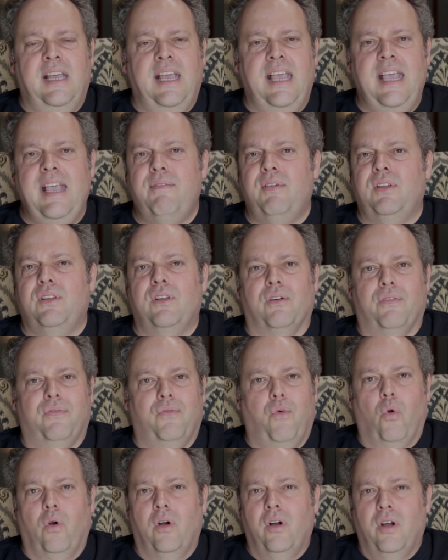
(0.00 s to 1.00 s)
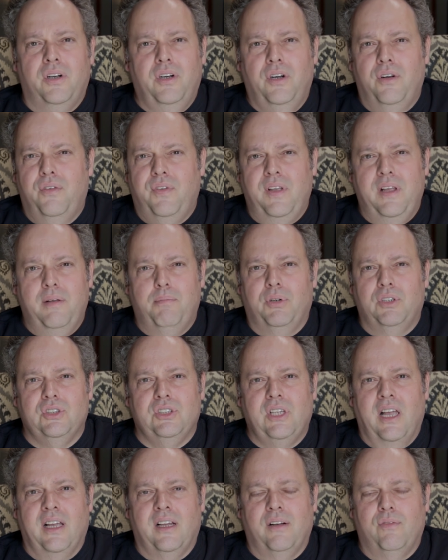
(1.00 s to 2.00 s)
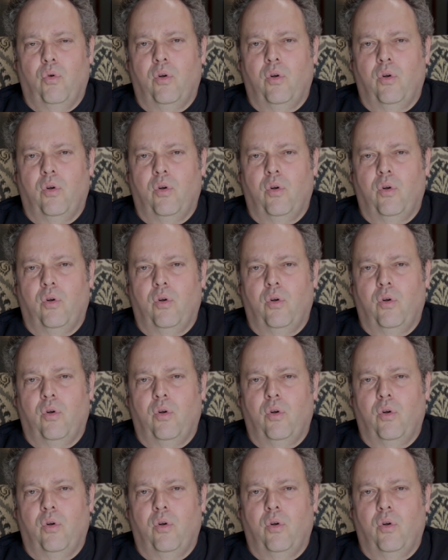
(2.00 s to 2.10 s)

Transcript: even the 400 feet per second,